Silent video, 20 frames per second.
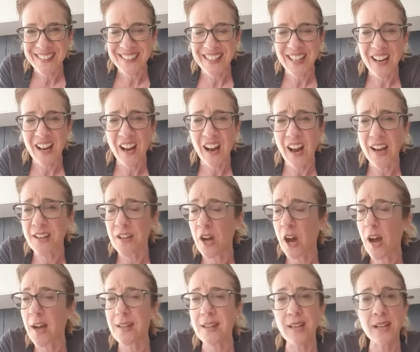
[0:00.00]
Yeah, I know.
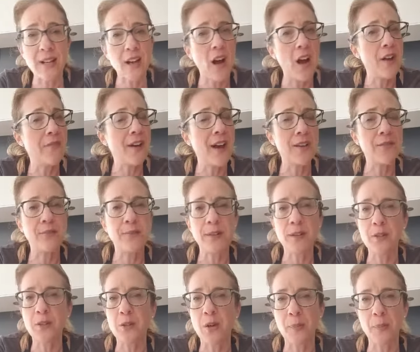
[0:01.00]
I think I've had
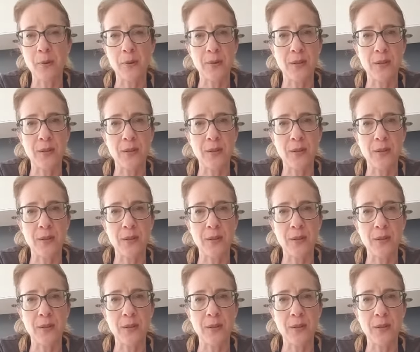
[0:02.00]
real trouble with